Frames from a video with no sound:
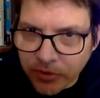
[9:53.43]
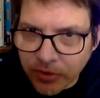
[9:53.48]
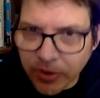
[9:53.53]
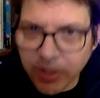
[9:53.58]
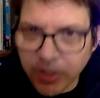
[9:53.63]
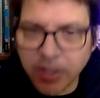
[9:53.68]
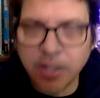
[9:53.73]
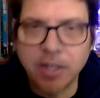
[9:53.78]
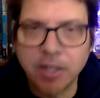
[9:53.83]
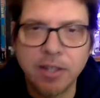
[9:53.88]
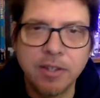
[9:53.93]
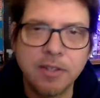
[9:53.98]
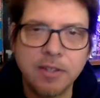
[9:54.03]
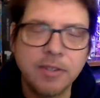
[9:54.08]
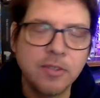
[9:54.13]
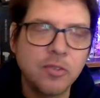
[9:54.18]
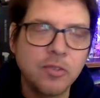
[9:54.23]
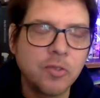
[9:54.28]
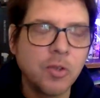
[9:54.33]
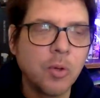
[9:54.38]
Uh,
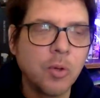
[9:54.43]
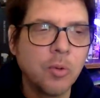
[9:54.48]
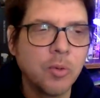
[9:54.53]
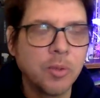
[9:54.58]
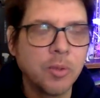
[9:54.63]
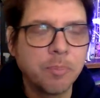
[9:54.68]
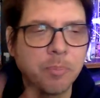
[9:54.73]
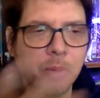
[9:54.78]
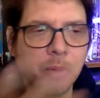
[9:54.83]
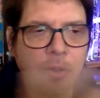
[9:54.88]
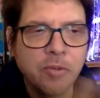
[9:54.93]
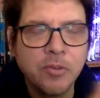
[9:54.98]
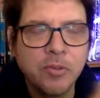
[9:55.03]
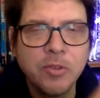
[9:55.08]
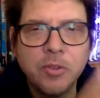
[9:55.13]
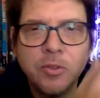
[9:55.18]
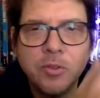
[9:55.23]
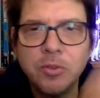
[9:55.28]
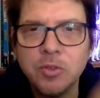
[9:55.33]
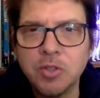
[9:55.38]
so the
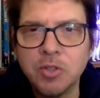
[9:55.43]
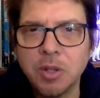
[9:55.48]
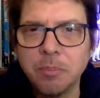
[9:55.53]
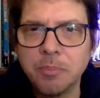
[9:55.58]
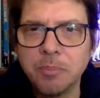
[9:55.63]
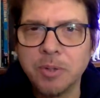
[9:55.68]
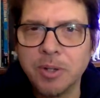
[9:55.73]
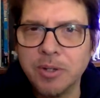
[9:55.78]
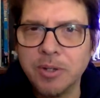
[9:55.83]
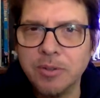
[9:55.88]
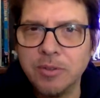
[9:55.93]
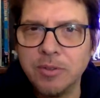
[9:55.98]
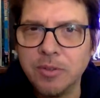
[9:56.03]
person who jumped on